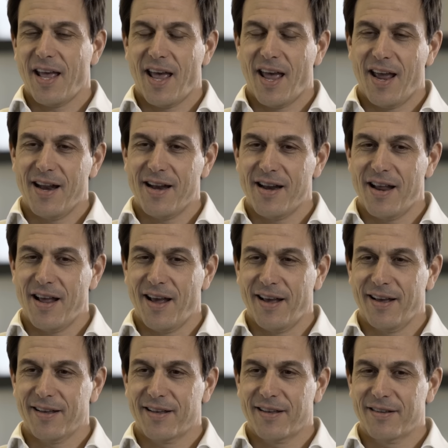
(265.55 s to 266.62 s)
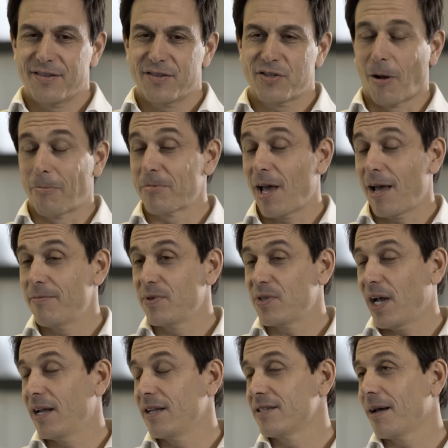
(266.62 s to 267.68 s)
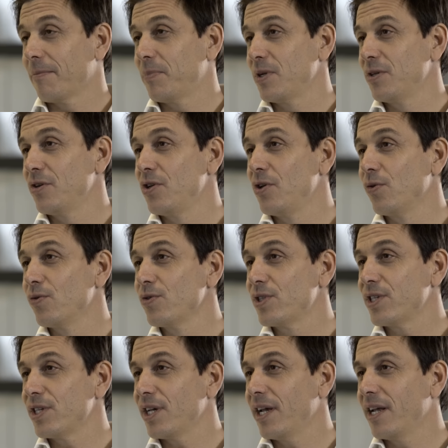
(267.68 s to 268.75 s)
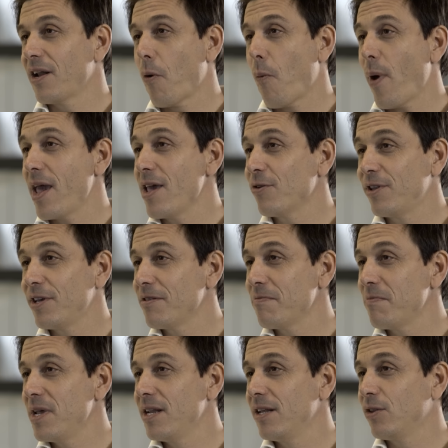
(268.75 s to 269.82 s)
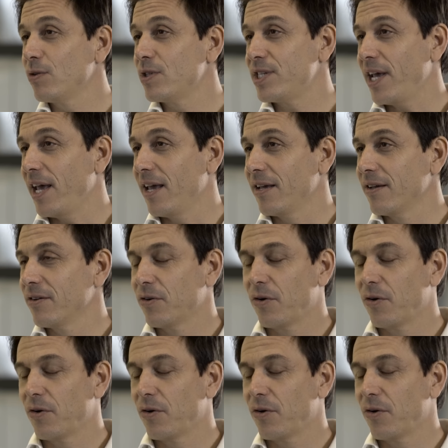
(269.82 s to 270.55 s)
and sometimes ends up in the news in a way you didn't mean it to say,